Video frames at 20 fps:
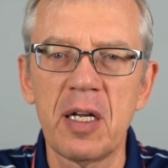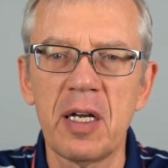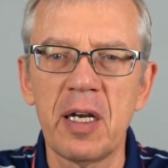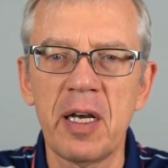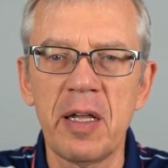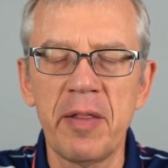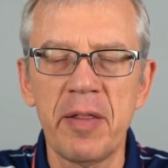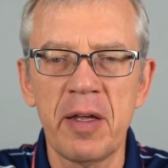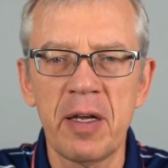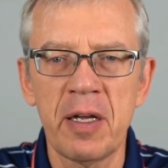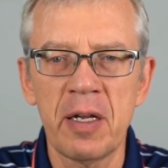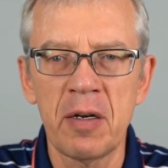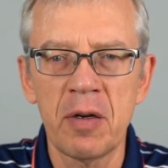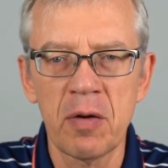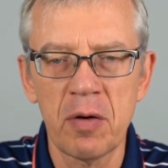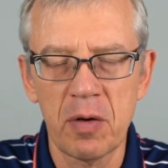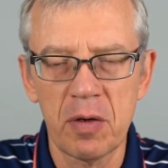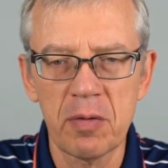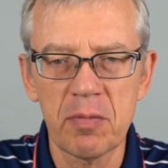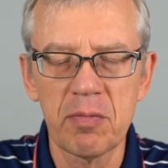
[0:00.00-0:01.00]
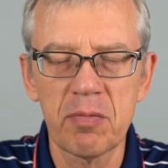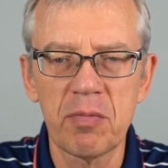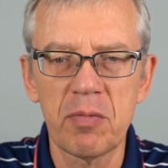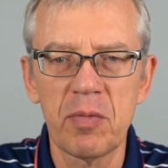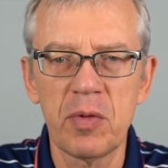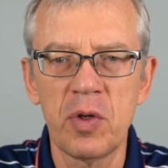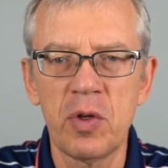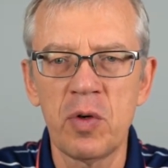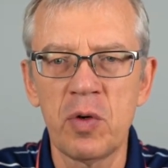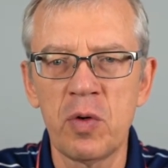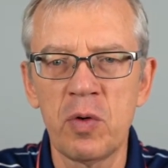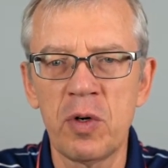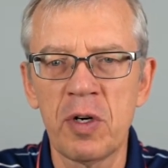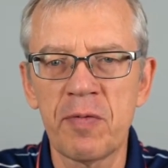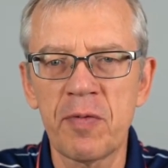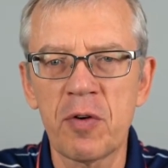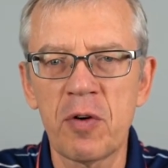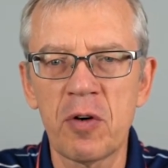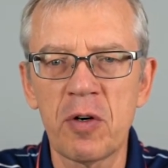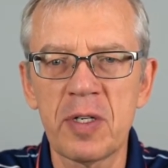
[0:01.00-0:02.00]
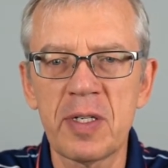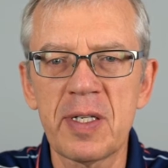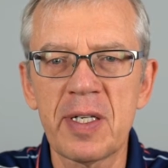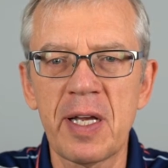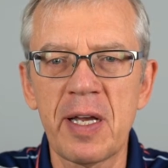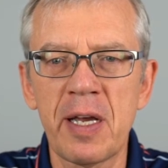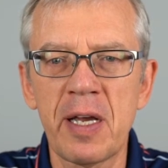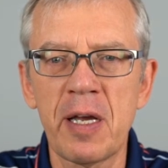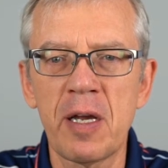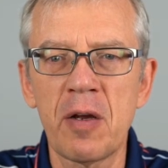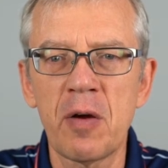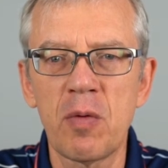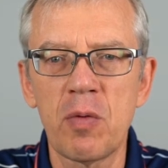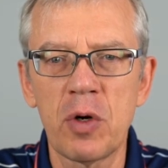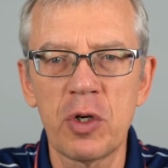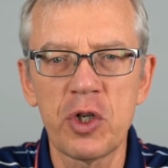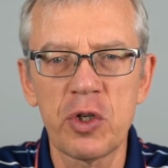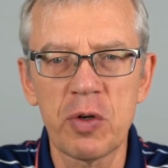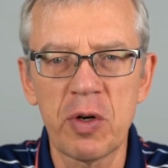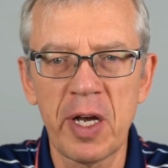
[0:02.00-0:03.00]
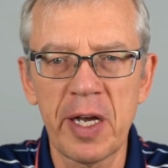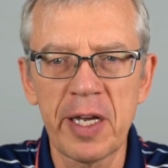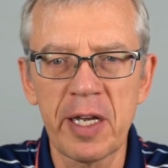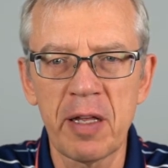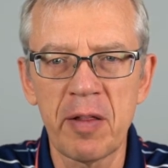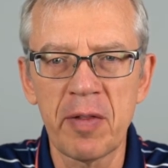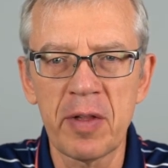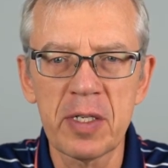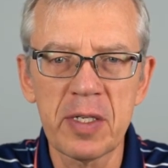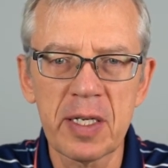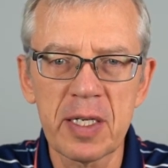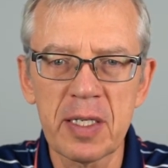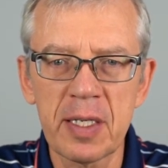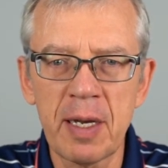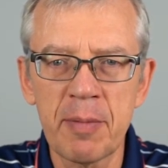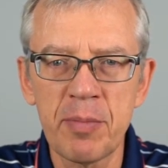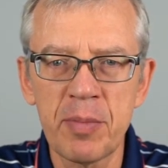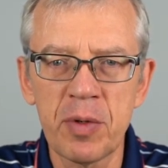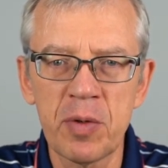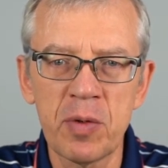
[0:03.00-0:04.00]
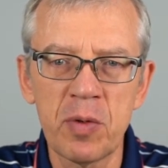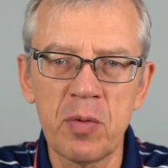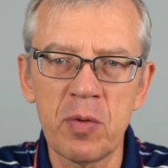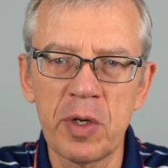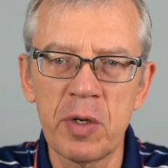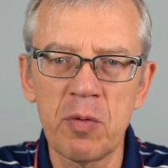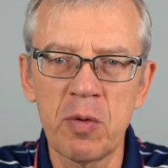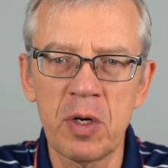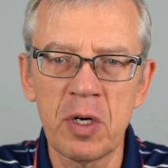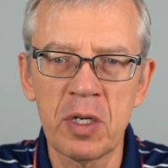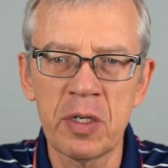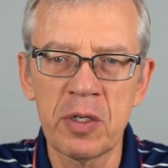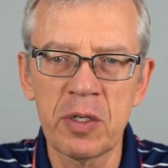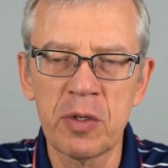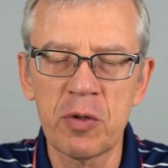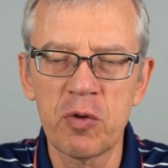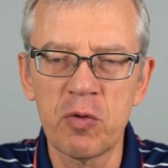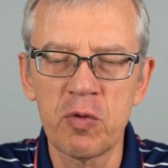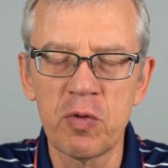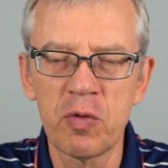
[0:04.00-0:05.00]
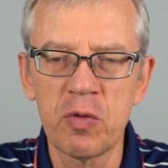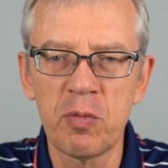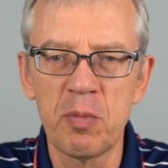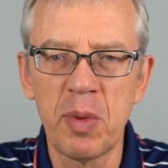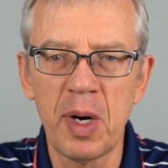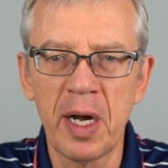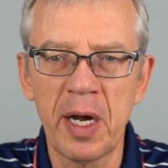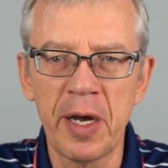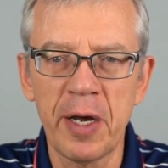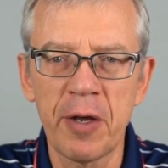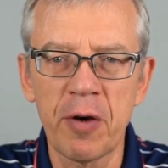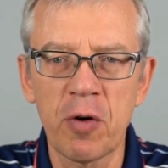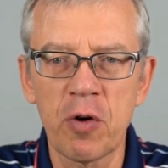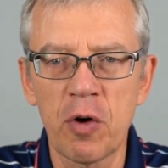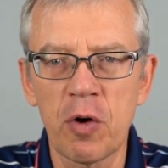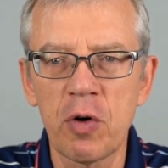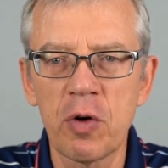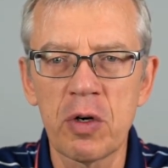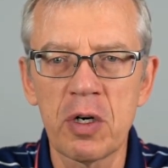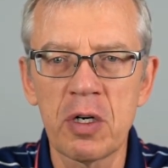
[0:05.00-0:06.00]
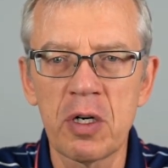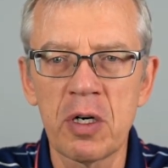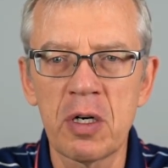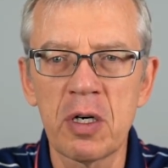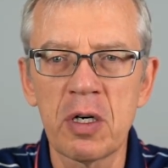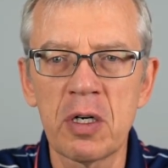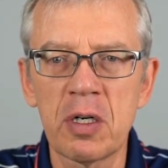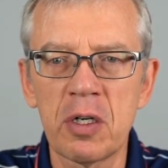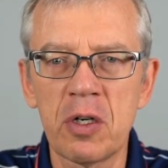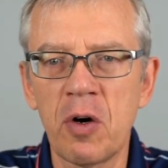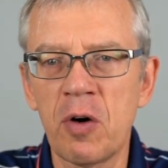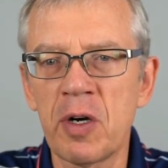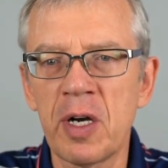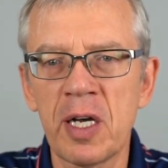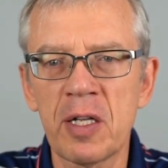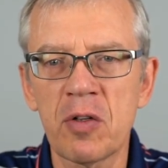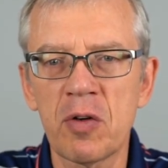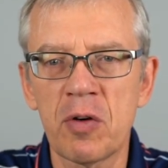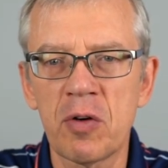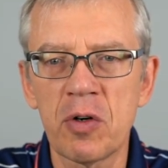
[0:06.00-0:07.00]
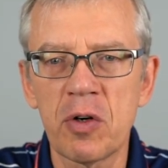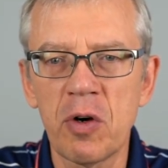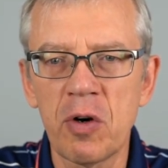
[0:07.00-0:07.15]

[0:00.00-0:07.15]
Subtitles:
And then you of course say what you like. In this example, we want to buy or order donut or